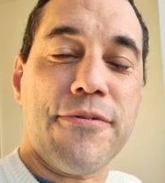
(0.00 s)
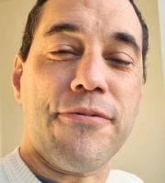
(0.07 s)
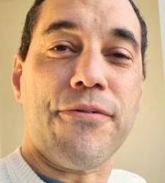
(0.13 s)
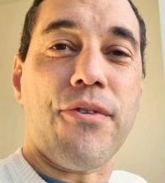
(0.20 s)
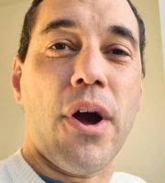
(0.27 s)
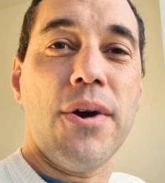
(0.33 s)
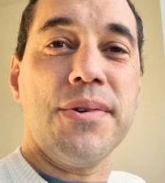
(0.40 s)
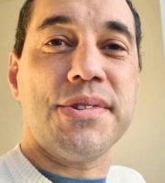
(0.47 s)

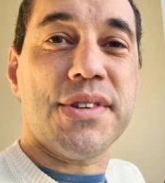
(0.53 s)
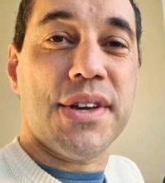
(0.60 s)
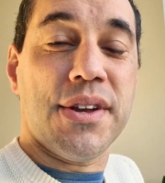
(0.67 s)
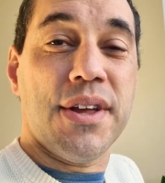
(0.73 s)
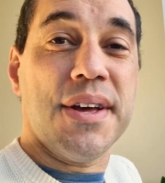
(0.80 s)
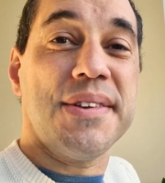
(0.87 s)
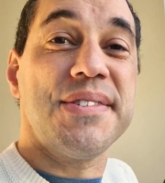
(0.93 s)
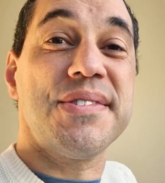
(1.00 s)

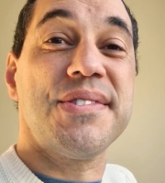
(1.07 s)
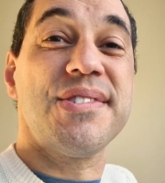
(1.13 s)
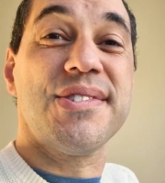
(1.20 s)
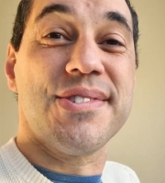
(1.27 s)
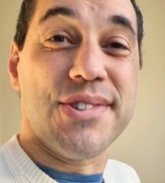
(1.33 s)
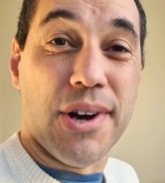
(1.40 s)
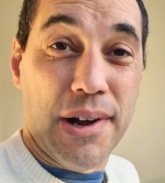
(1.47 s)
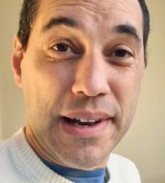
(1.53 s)
frozen
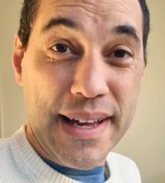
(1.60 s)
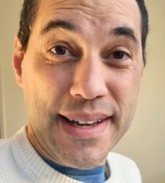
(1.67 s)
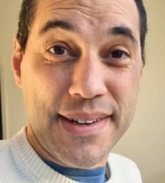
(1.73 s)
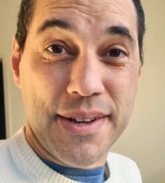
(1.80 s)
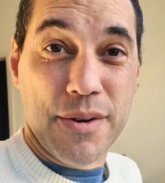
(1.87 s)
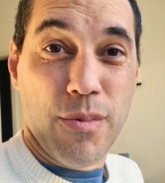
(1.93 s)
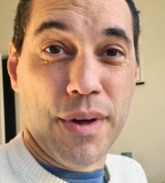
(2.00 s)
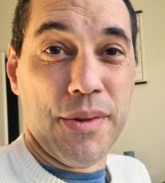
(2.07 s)

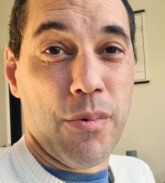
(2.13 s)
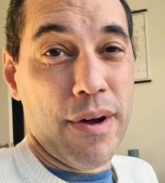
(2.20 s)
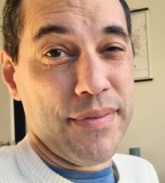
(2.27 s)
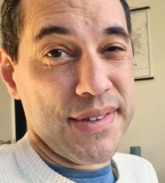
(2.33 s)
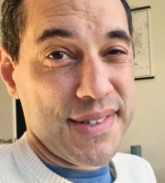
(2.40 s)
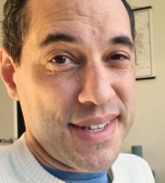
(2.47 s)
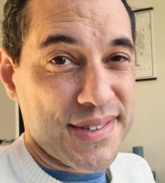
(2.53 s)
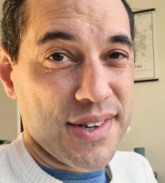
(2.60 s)
solid when the
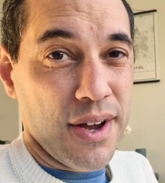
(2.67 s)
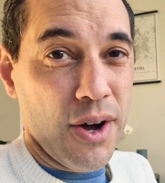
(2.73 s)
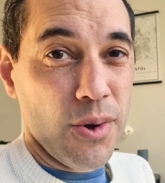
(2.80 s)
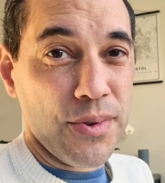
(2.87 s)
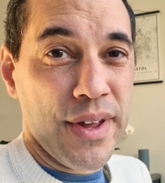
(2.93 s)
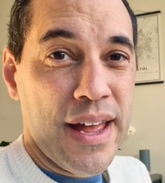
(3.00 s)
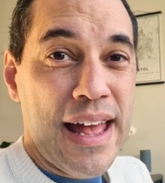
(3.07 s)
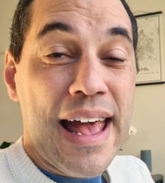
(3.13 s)
weather's this
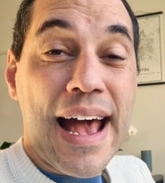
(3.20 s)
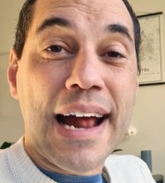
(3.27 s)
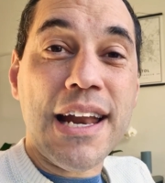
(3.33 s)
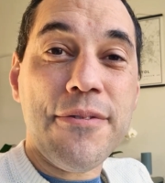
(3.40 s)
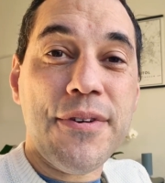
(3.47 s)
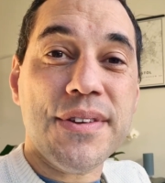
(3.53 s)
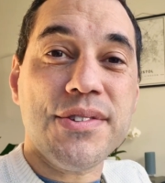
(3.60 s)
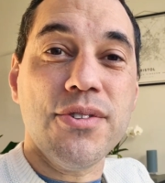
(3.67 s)
cold. And
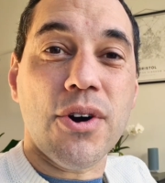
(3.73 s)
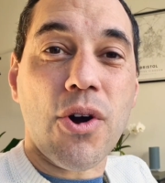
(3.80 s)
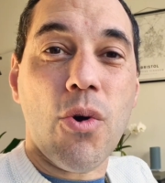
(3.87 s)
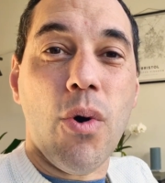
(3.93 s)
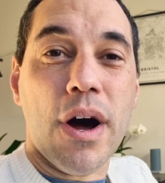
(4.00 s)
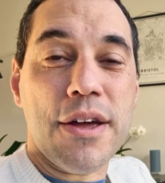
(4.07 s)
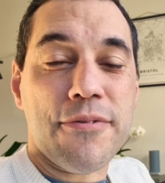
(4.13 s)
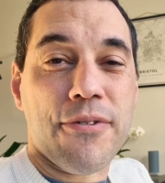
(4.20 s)
if it's not
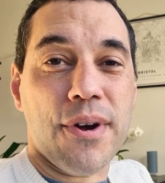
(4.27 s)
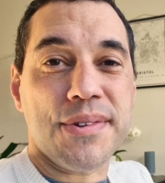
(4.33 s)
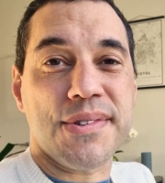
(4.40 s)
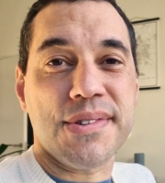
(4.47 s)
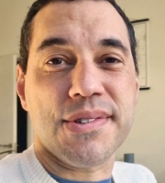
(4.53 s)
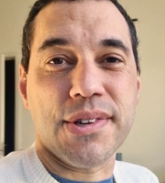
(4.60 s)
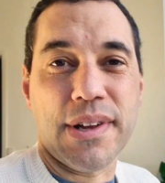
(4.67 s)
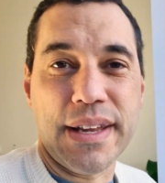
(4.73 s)
quite
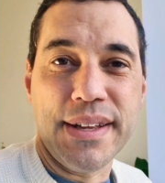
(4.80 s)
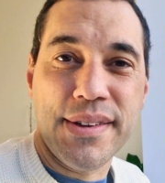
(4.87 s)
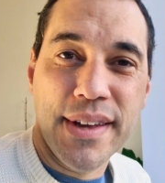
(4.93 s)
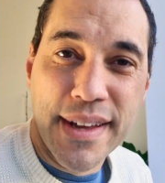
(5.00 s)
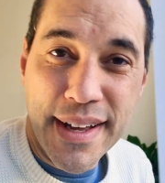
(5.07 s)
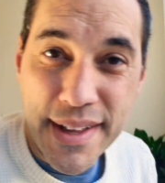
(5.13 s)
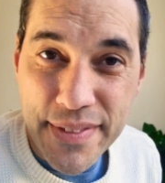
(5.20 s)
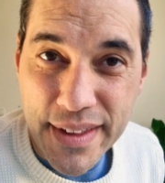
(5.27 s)
frozen solid,
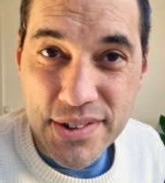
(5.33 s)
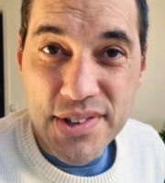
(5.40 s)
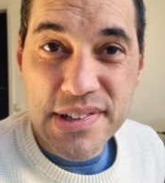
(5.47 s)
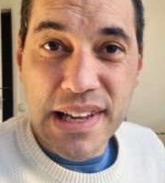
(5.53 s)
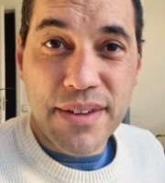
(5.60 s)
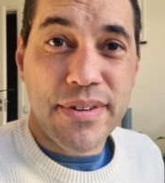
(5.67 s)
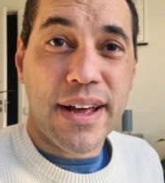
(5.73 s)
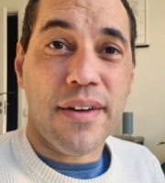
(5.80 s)
then
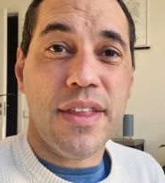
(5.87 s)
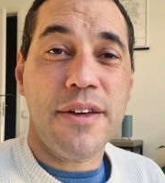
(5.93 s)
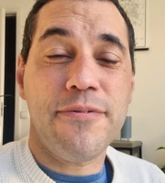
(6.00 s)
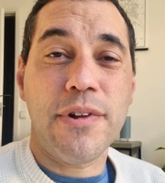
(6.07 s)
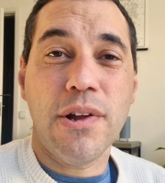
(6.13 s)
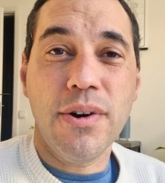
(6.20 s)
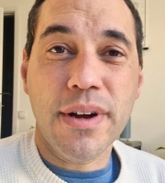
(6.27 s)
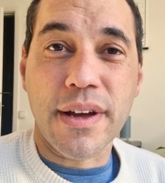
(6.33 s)
just leave it out there
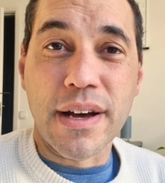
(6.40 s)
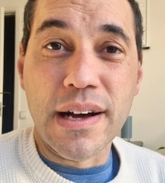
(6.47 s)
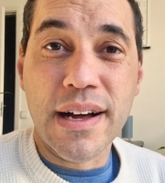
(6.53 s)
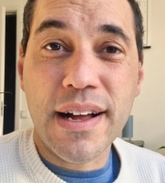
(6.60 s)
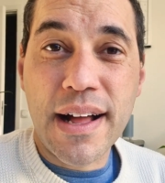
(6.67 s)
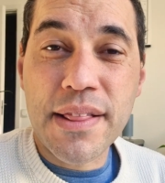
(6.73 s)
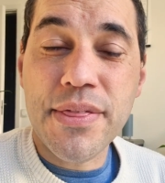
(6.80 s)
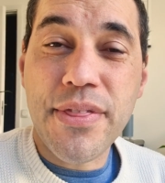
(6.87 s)
for
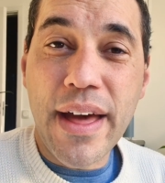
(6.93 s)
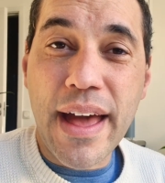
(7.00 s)
longer. And